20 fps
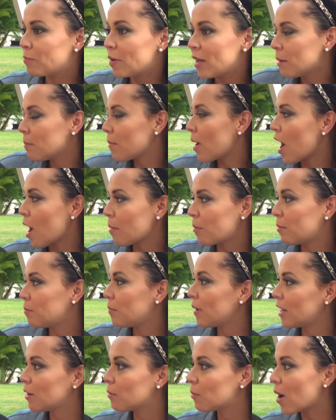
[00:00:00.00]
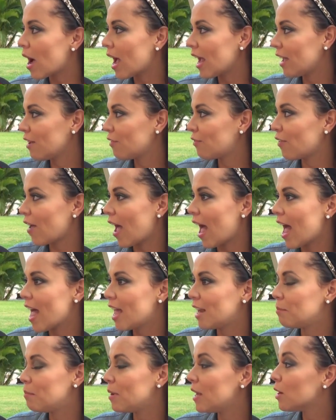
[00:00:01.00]
being a mom and being a wife
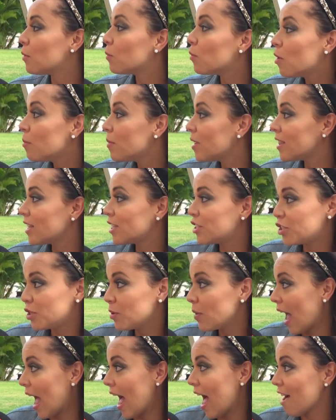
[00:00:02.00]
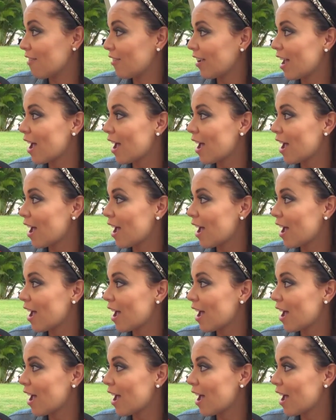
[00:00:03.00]
and being a woman that you have.